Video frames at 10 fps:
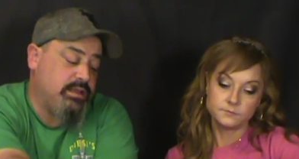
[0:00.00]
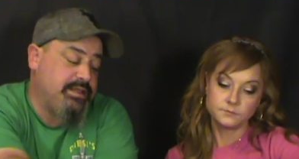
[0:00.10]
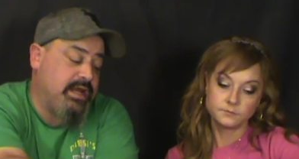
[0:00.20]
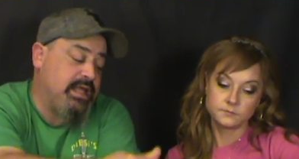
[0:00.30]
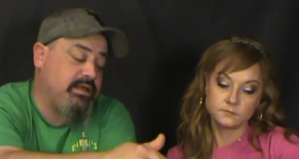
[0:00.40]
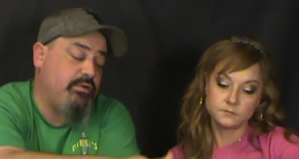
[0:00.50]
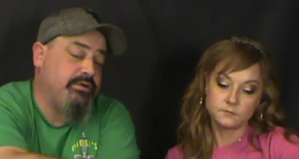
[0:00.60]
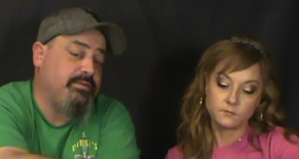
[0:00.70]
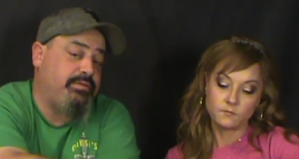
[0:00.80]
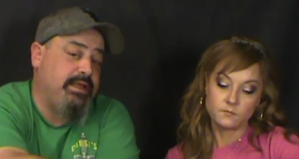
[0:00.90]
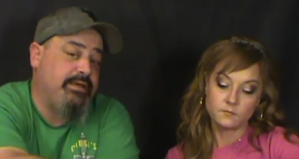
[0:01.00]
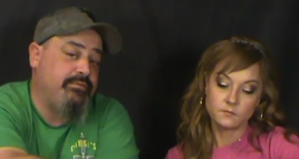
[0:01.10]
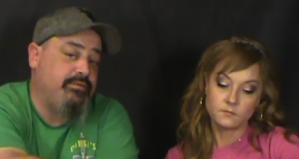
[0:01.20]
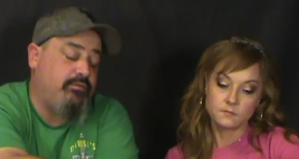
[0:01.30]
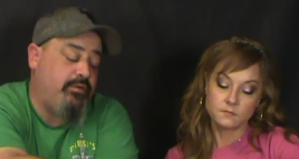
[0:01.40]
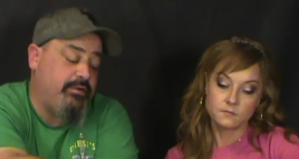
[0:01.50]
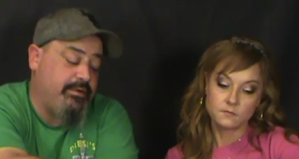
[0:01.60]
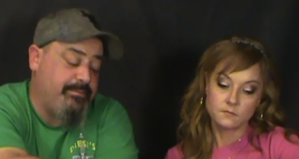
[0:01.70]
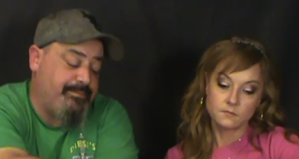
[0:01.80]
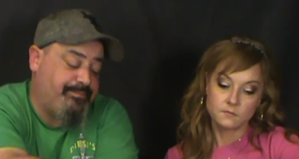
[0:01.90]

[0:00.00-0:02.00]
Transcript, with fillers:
Speaker 1: then I go with the plain one, water.